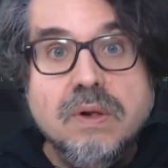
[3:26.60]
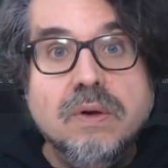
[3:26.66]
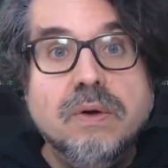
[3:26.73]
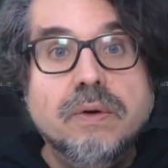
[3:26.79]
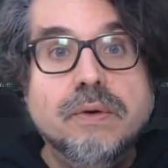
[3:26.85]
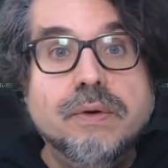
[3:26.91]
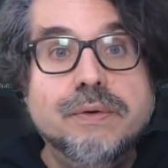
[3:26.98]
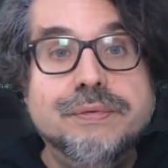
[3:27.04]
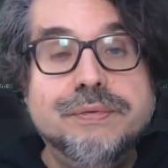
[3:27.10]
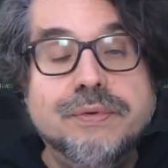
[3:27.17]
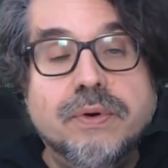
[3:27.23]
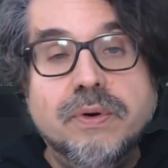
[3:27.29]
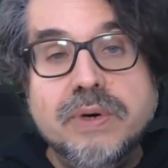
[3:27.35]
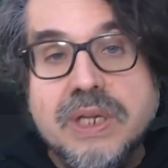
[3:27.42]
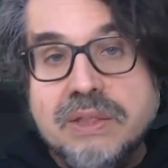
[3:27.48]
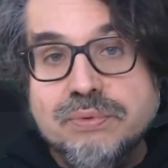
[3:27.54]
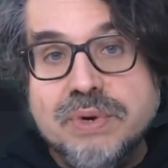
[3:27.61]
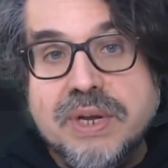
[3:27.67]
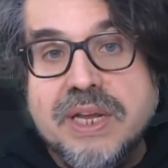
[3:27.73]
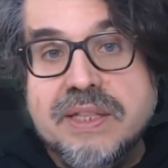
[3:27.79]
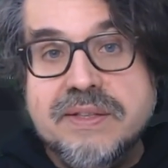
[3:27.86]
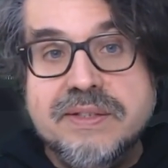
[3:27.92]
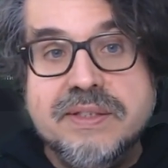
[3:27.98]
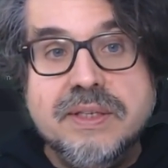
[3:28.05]
of all the
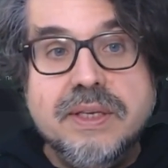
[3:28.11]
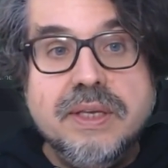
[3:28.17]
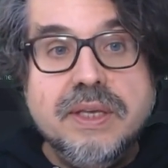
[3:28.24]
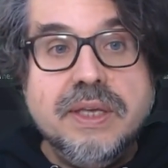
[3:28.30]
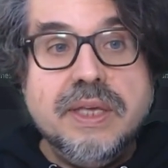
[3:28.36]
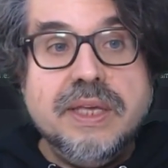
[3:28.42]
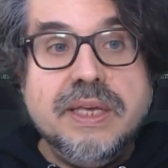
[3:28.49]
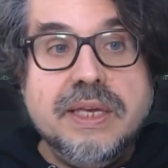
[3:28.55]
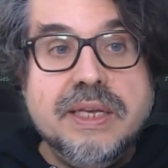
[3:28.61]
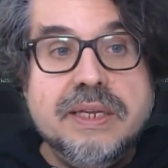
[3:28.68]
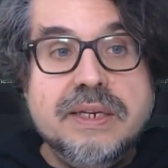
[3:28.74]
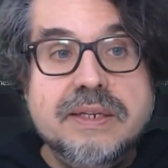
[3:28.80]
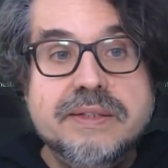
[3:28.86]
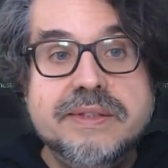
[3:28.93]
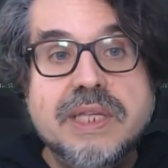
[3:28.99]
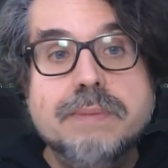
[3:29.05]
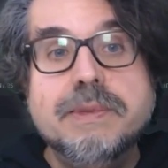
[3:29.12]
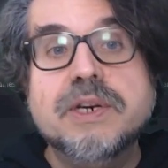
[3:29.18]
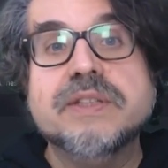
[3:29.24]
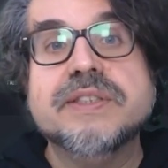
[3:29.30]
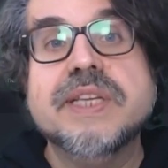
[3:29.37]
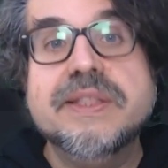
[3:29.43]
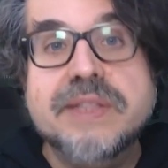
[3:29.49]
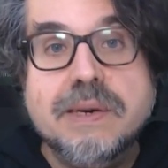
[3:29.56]
trades in 10
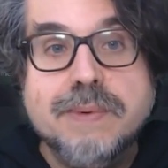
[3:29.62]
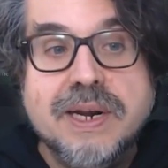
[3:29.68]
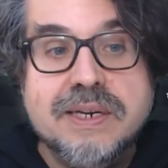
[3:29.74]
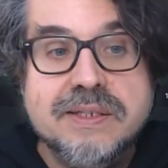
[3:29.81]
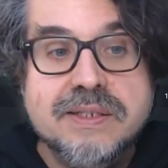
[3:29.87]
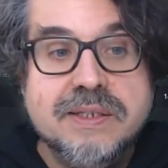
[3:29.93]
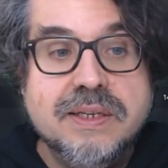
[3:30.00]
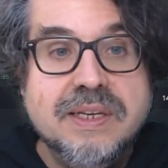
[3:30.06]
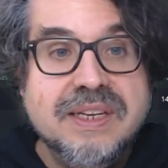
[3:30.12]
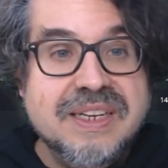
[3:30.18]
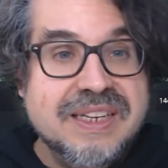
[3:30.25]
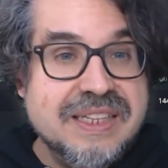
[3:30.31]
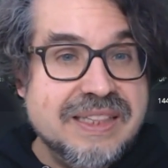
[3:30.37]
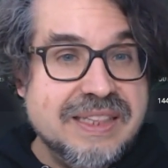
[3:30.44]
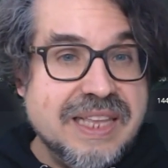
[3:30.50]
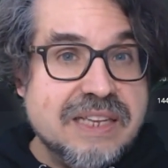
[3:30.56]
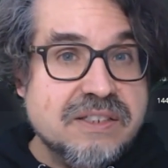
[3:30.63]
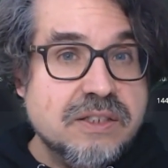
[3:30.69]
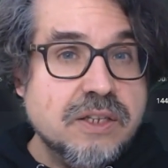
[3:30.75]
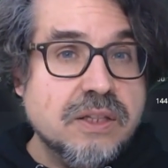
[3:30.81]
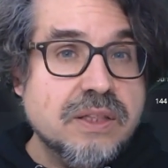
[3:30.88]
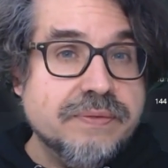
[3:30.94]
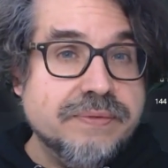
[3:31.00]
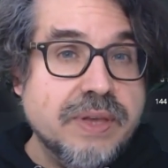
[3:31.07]
minutes intervals. That's
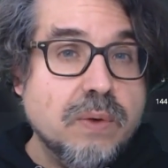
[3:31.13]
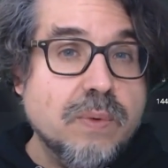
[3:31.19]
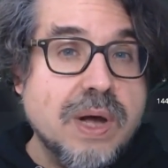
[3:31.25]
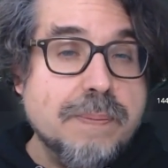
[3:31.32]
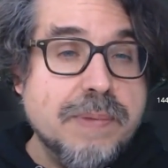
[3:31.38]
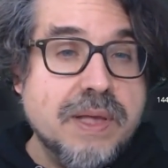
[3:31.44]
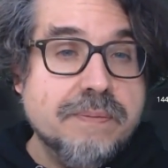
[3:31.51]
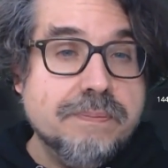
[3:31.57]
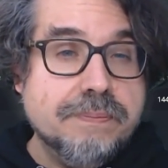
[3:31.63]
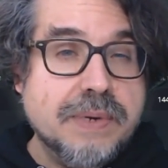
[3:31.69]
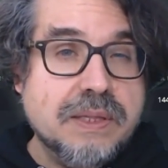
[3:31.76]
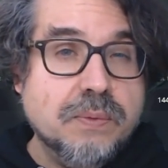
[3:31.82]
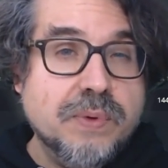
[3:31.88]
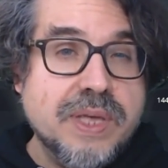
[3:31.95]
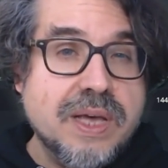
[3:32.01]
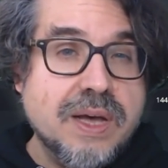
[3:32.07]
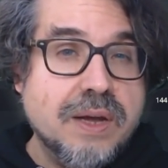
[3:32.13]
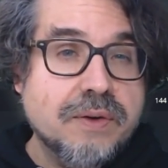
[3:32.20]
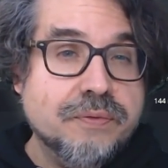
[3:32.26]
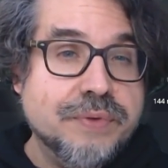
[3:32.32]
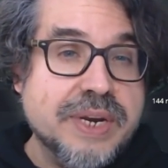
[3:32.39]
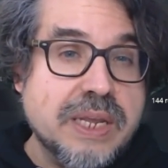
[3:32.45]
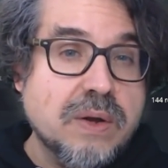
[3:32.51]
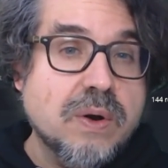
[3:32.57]
not the VWAP, but we are
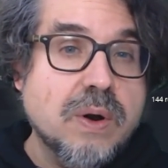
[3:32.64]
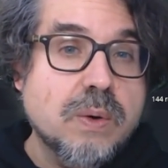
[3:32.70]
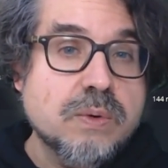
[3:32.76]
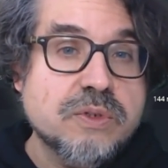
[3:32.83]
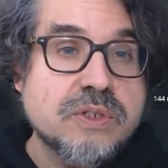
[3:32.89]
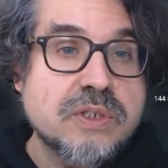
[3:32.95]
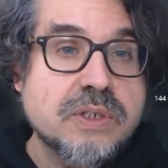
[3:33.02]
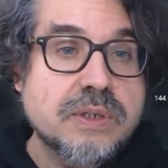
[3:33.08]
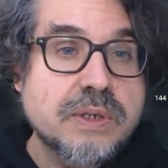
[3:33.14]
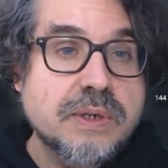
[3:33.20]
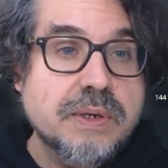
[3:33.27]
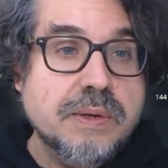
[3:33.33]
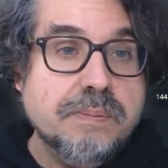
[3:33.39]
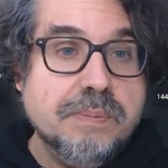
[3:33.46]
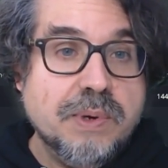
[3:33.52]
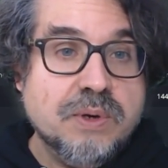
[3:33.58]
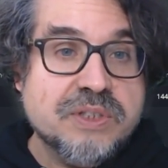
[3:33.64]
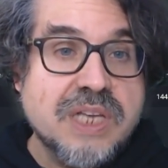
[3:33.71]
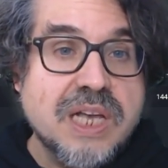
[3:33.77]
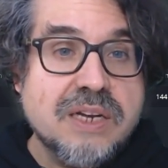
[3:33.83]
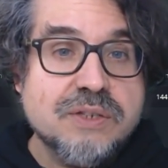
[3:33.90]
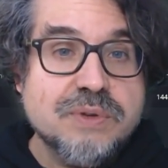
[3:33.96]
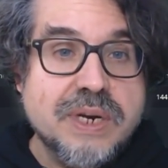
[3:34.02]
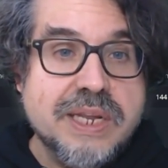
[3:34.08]
very close, because
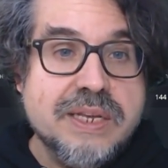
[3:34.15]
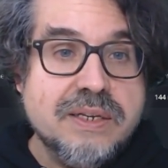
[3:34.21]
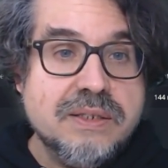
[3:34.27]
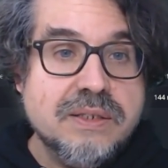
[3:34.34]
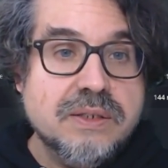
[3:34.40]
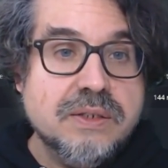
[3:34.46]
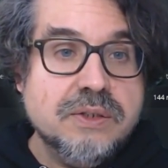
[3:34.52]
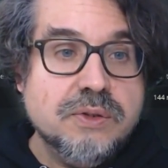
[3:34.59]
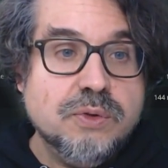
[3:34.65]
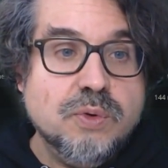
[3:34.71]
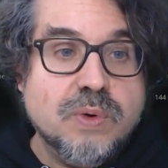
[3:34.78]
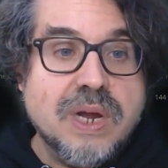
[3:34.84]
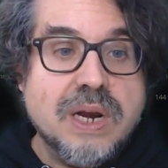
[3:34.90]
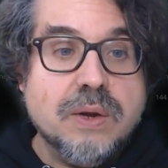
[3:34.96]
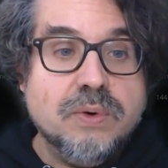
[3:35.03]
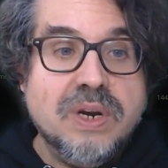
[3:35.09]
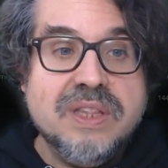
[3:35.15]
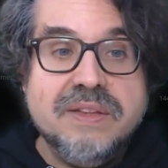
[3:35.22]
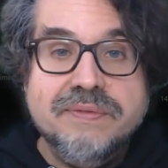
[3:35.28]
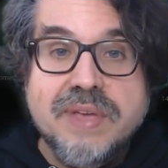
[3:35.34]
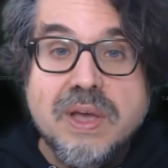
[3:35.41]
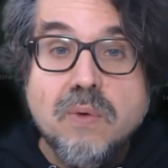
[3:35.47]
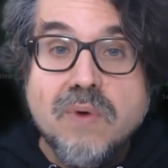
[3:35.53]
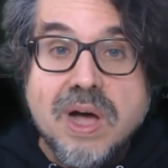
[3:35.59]
actually, to calculate the
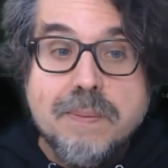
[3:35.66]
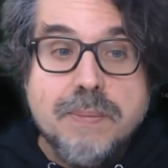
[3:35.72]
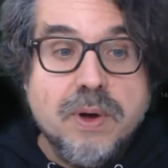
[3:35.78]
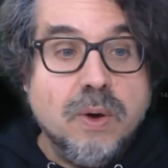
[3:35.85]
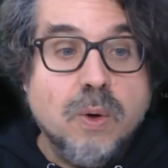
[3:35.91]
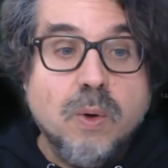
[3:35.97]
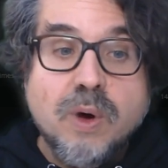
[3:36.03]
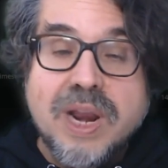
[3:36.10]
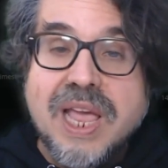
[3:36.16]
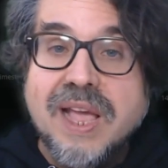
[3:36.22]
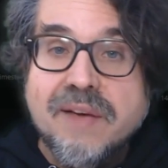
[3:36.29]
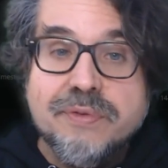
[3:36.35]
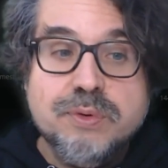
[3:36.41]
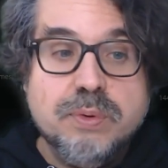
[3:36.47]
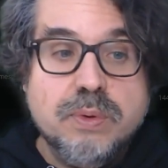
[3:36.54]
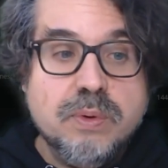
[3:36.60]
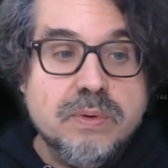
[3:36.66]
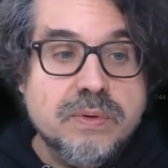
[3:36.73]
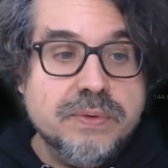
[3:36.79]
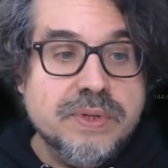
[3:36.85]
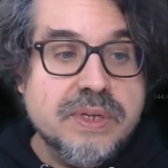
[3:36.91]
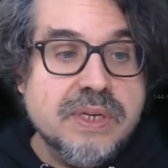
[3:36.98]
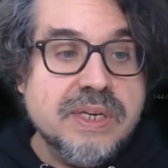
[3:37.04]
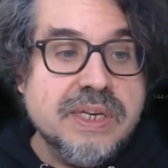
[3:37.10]
VWAP, all I have to do
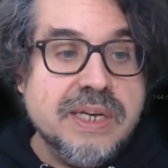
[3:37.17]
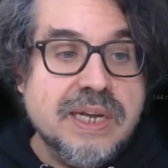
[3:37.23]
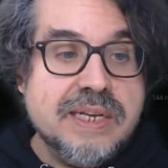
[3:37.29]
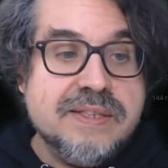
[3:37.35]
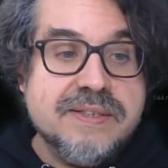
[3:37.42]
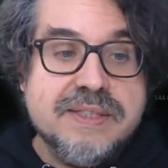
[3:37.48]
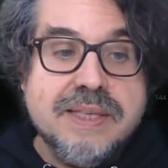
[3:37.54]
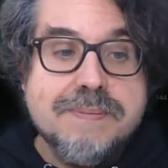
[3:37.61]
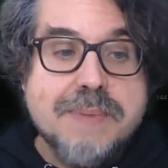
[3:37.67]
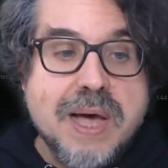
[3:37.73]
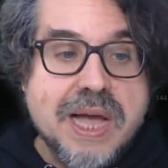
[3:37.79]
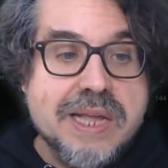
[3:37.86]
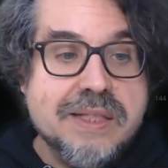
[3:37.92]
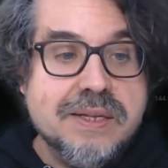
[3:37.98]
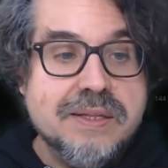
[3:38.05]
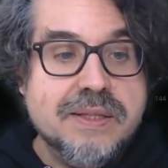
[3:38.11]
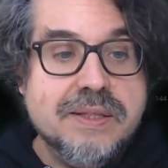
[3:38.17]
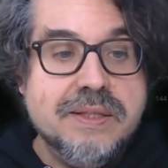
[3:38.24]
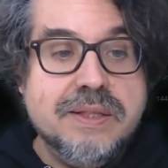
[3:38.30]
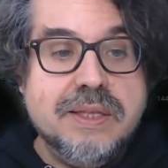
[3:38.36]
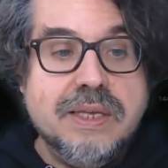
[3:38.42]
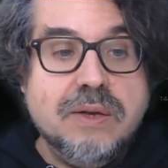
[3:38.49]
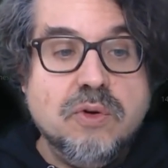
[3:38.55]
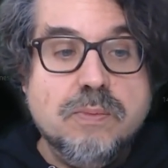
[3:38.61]
is divide
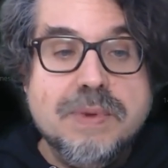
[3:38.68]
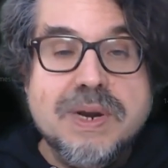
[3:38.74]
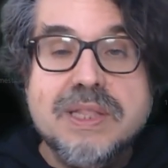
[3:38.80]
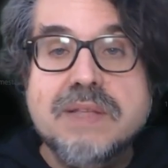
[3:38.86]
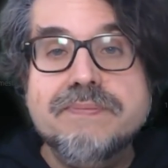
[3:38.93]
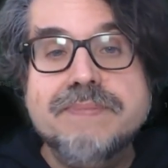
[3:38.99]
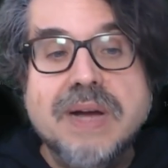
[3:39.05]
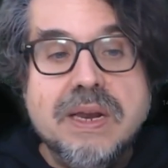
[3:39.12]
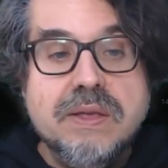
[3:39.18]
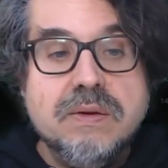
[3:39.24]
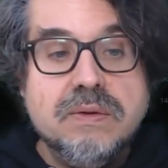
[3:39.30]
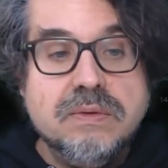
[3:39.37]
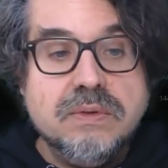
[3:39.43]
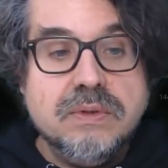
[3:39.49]
the cumulative value